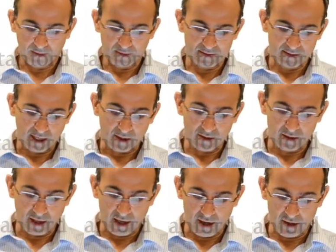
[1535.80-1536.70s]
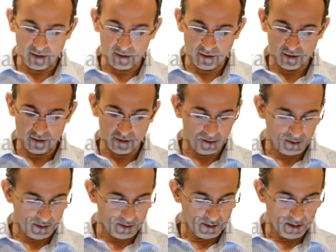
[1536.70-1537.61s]
The second layer
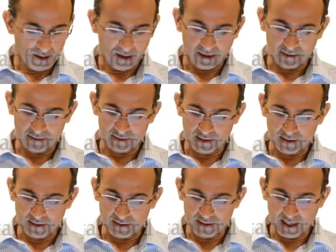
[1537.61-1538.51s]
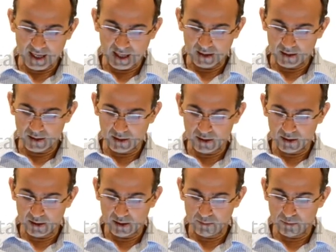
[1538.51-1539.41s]
has ten
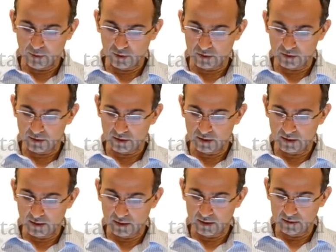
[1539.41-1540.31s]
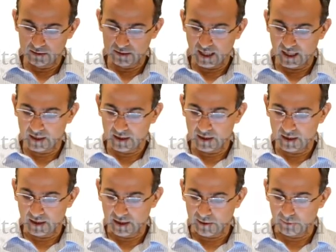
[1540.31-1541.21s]
inputs and ten
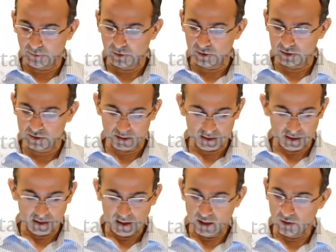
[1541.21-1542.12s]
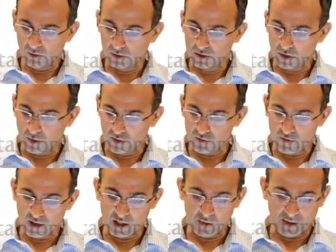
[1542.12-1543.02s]
outputs and also a
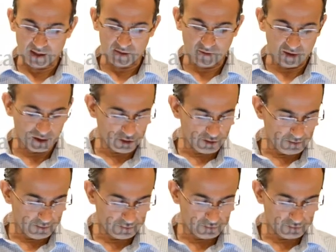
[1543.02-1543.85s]
ReLU activation.